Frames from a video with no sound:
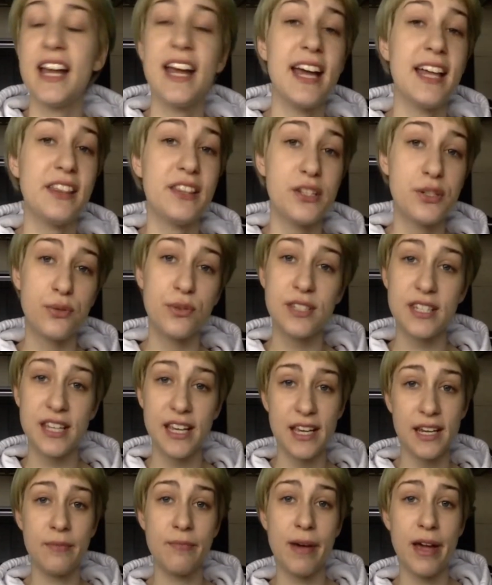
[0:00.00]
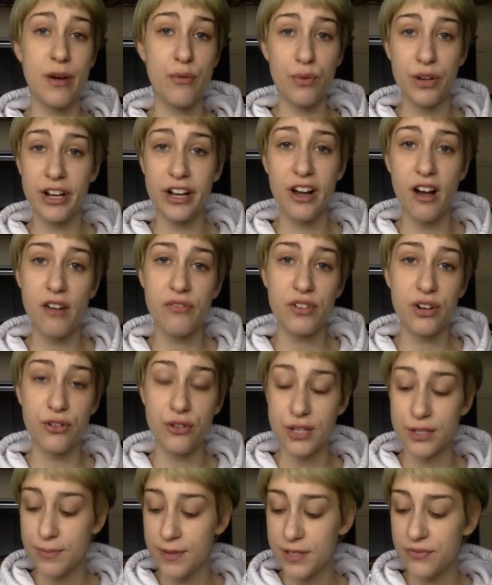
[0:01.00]
and this was in my What I Got for
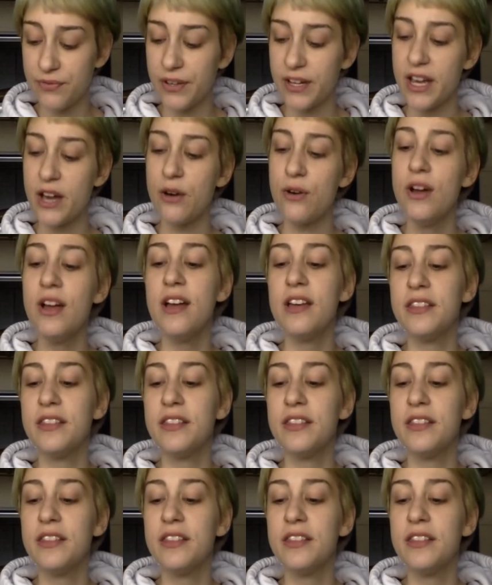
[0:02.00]
Christmas video.